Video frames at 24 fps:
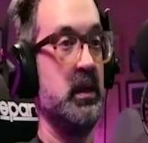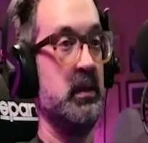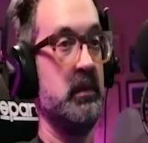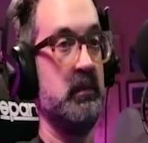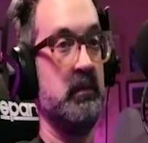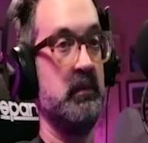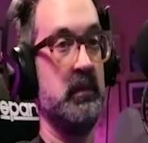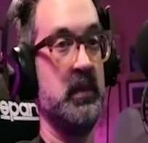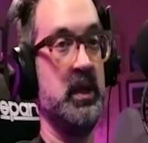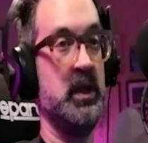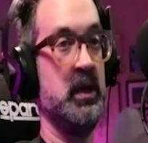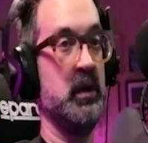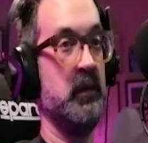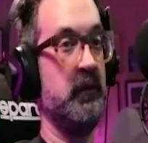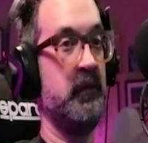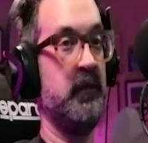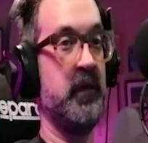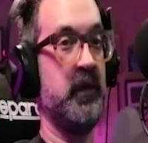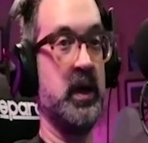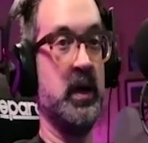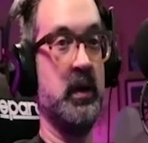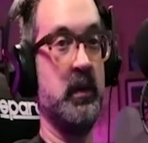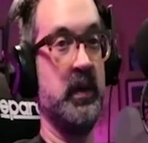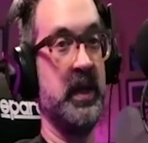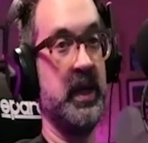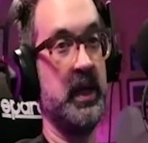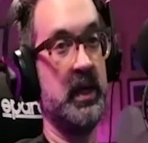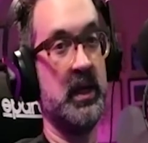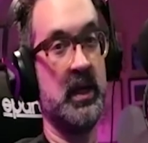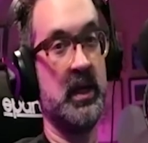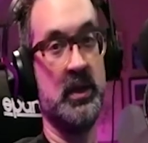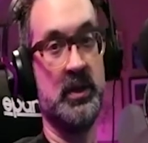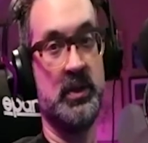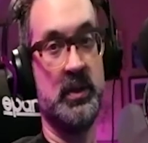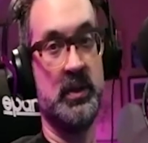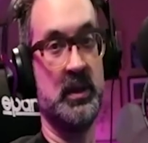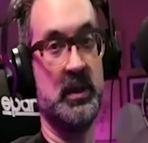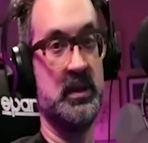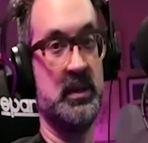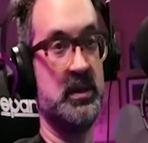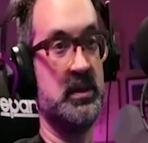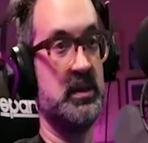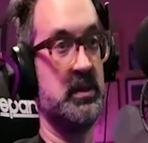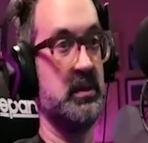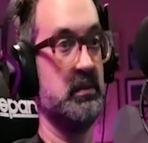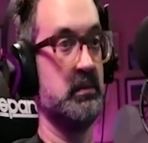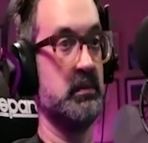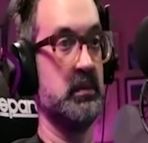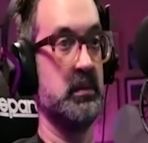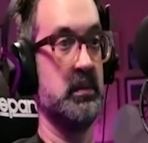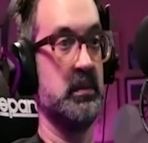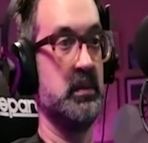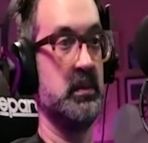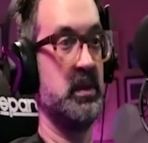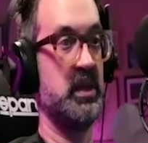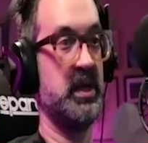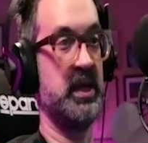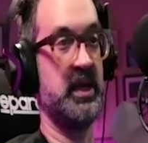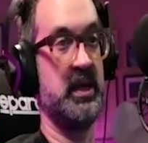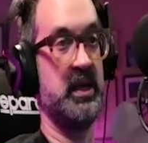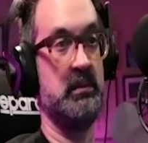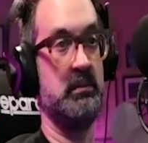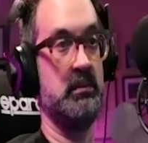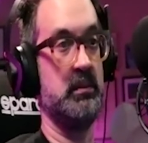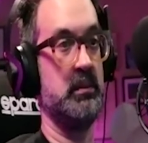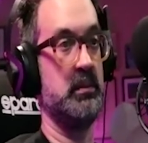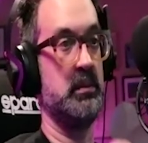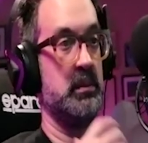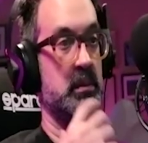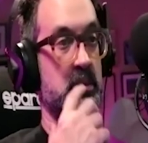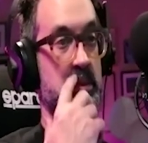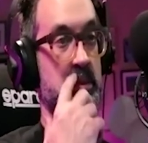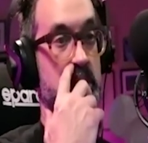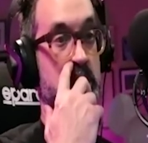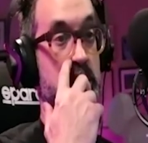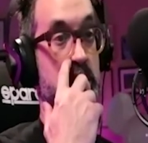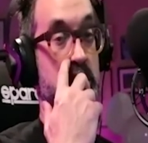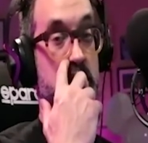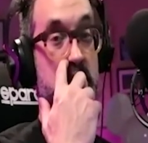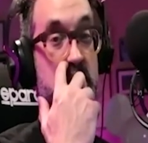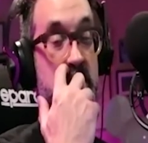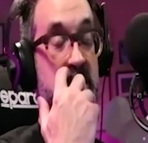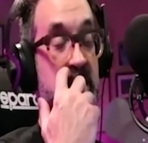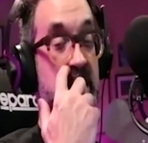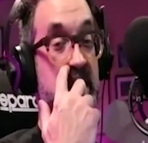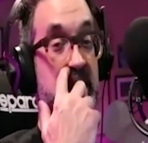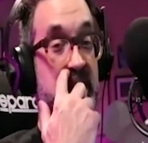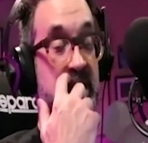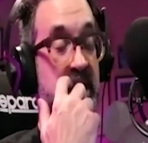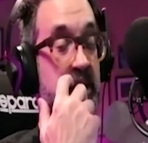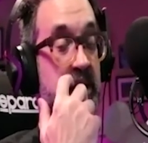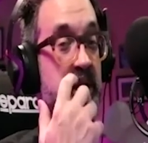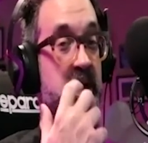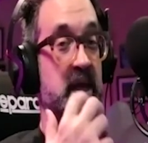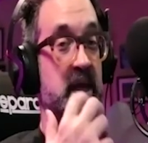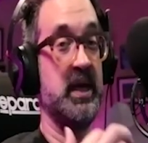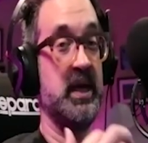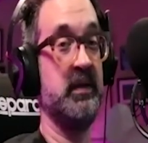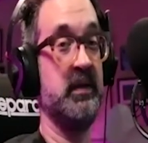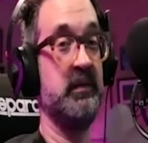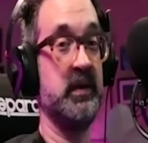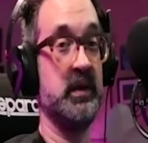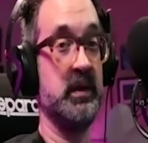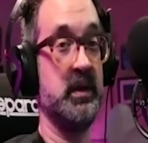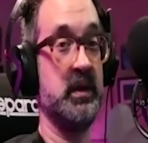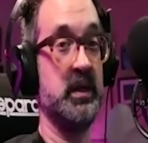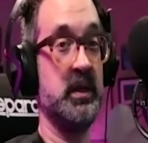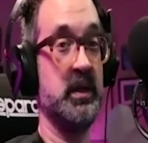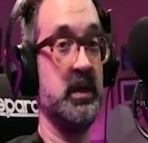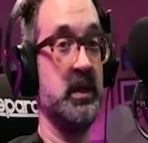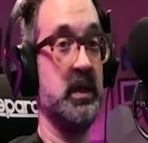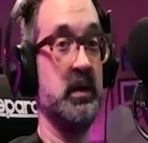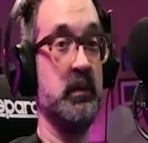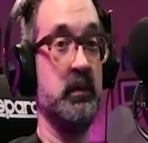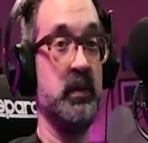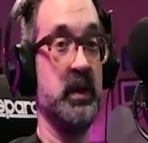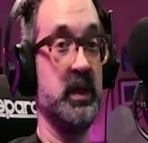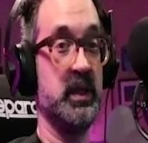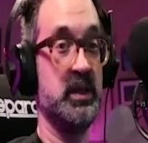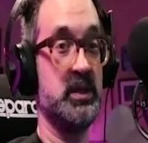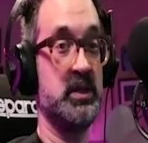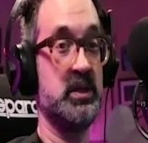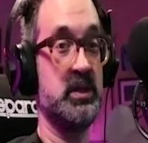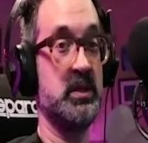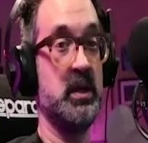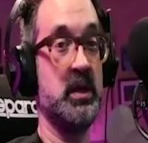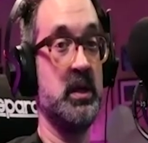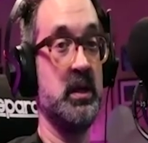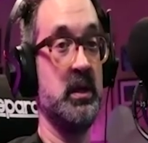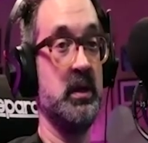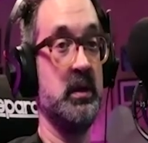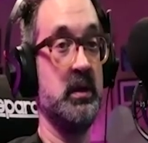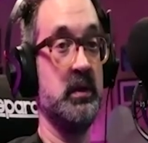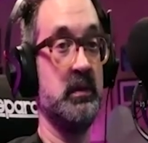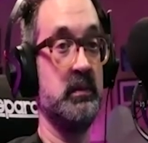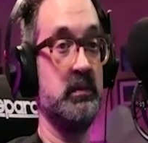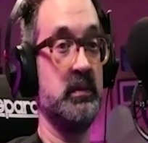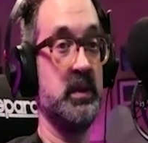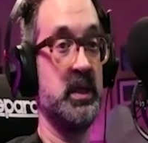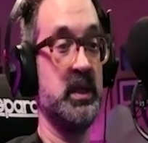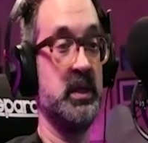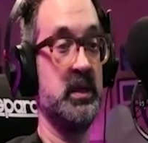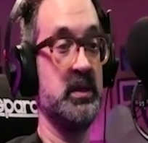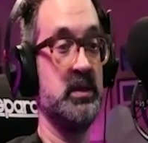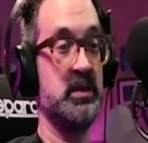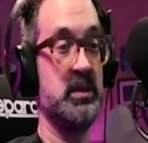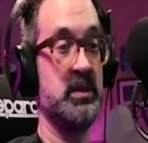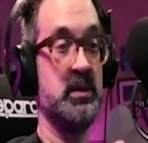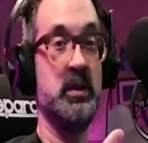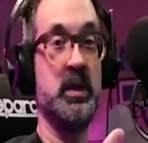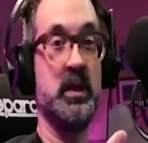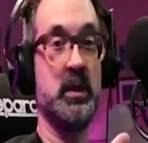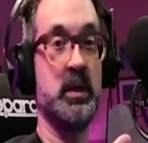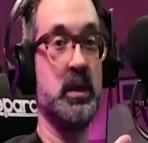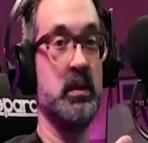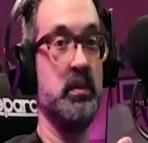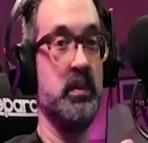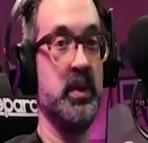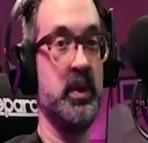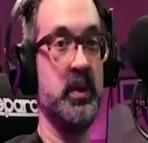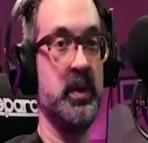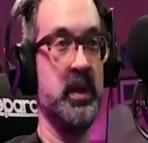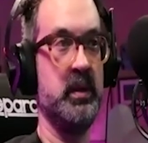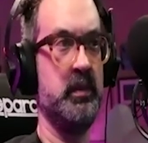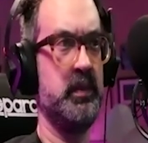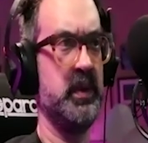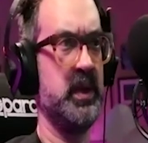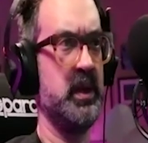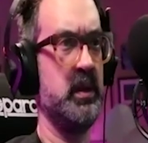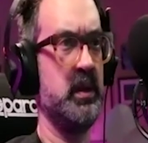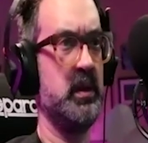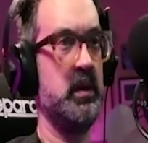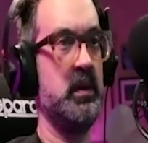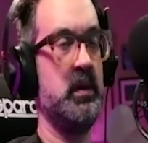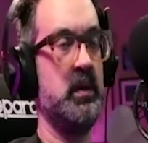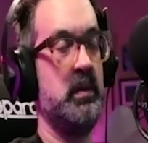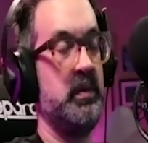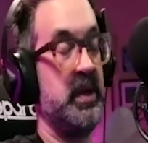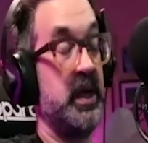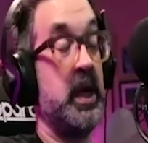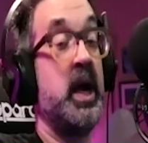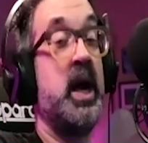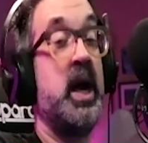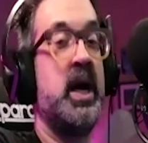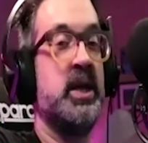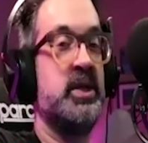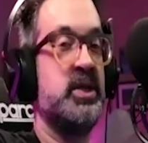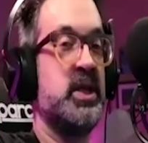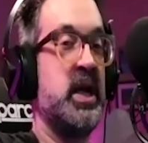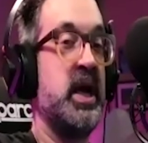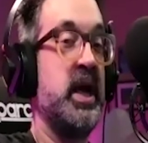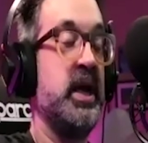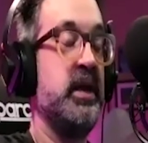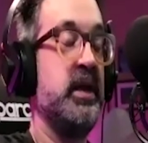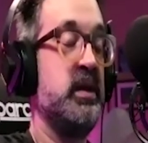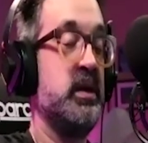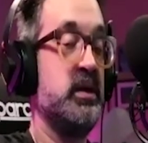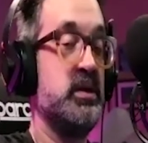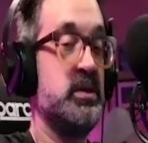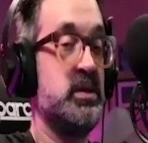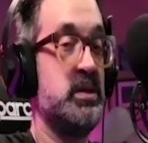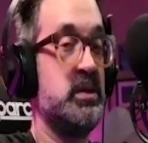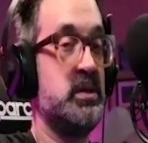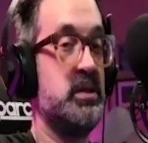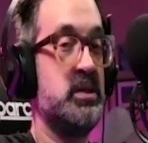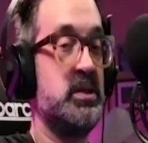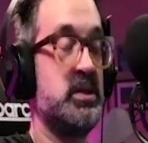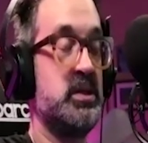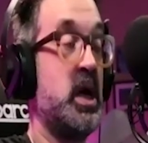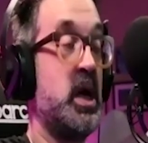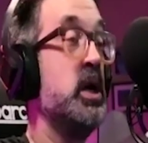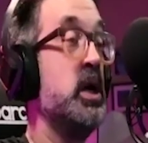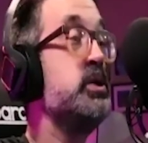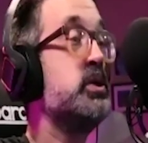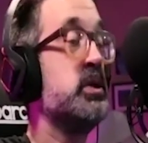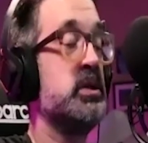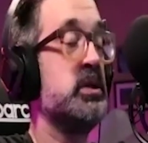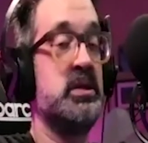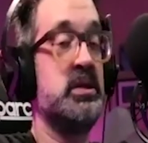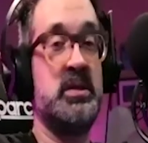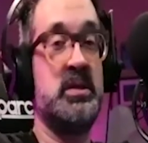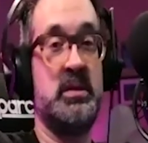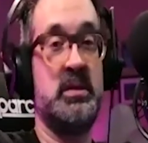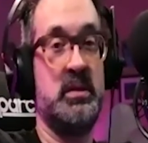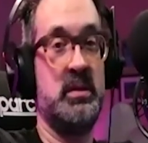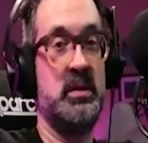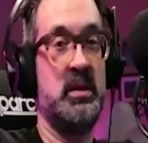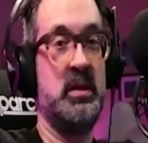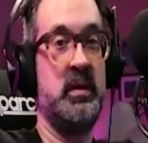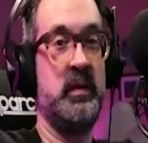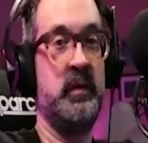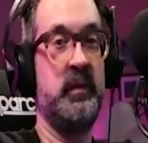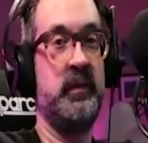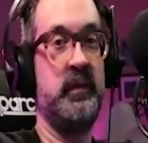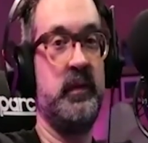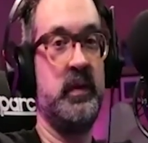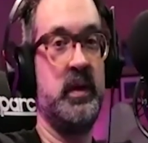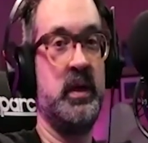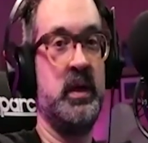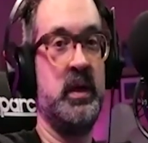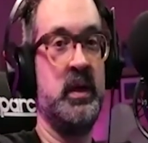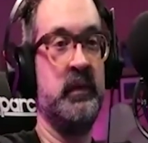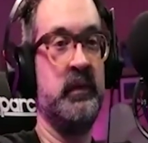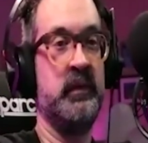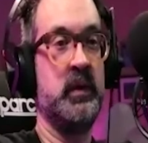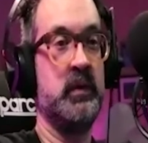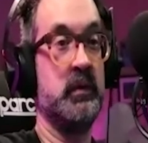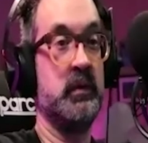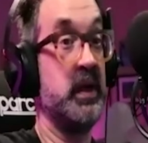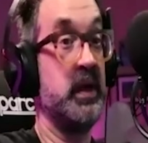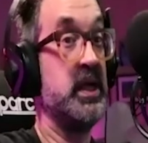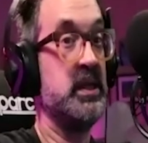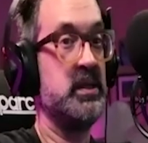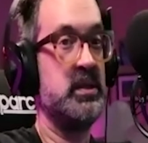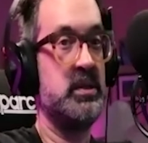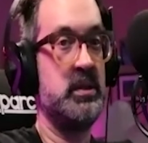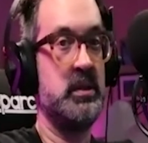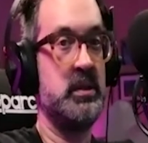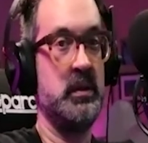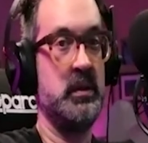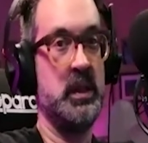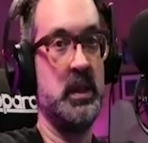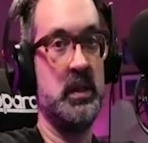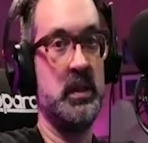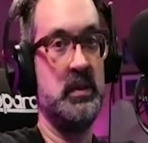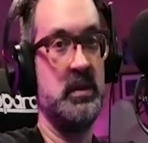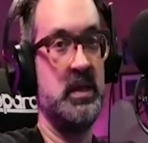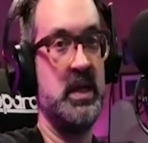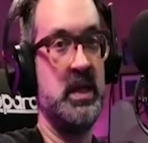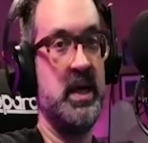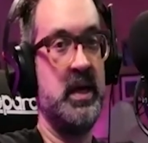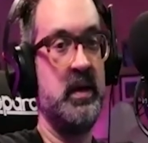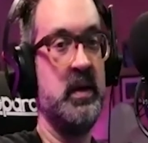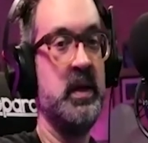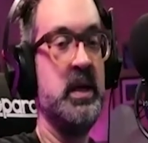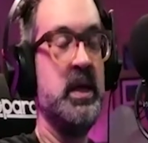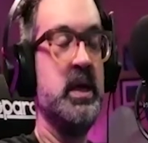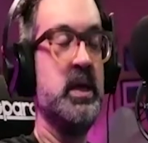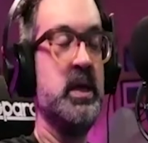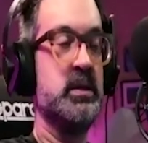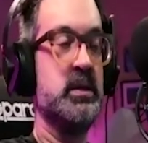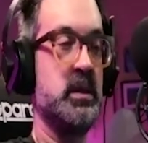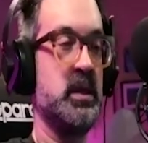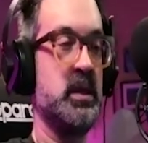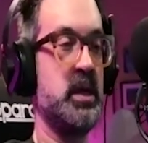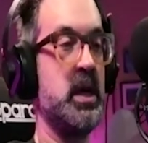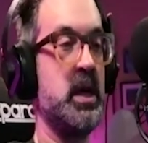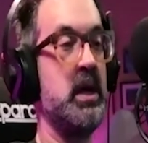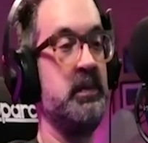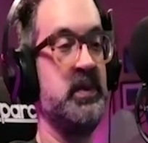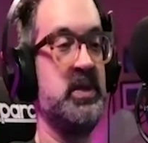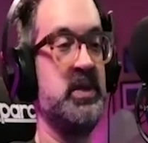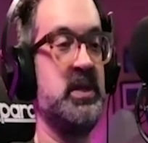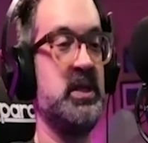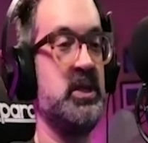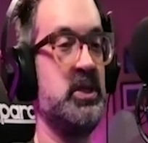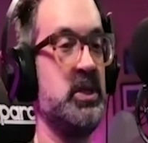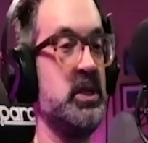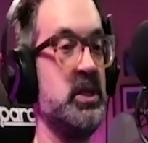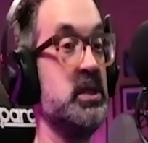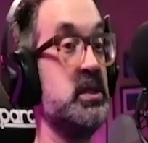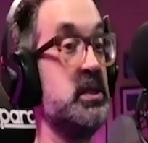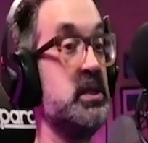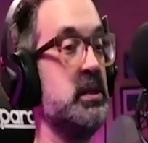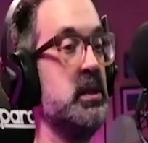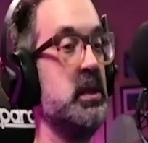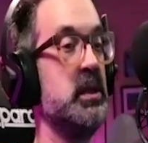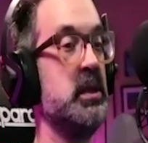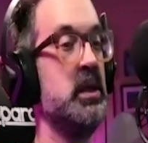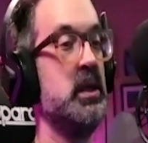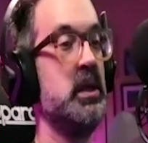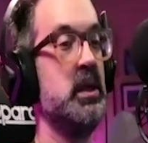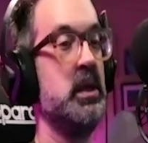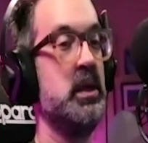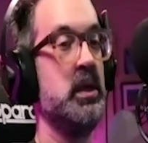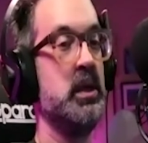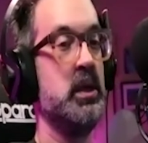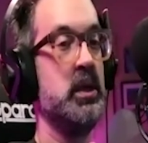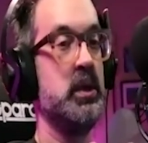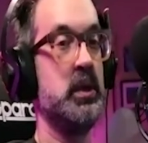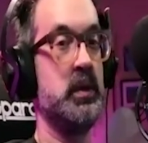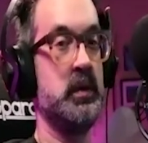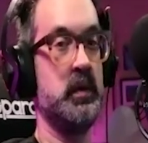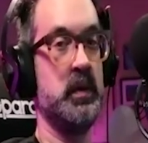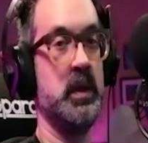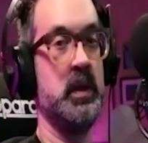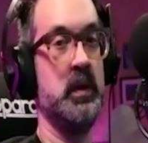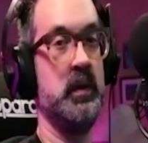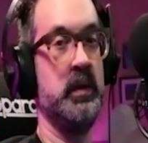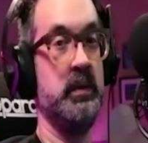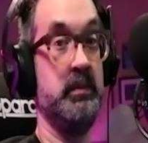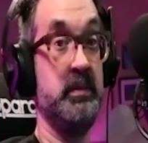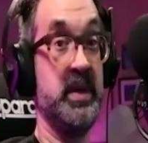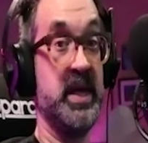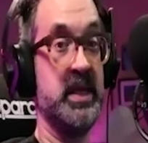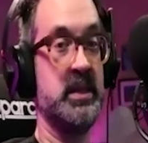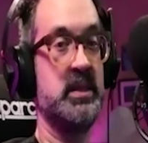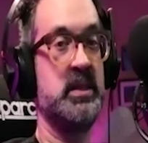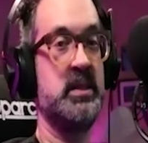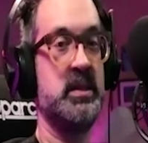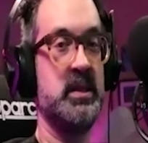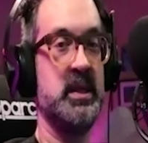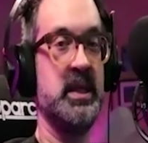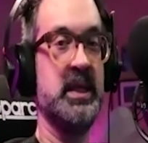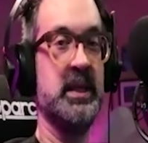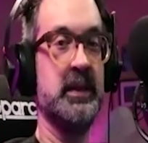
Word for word: you know, faraway countries that you didn't think they would have a, a really strong uh, studio component, but oh my gosh, there's hundreds of, of great studios now. So the competition's grown immensely.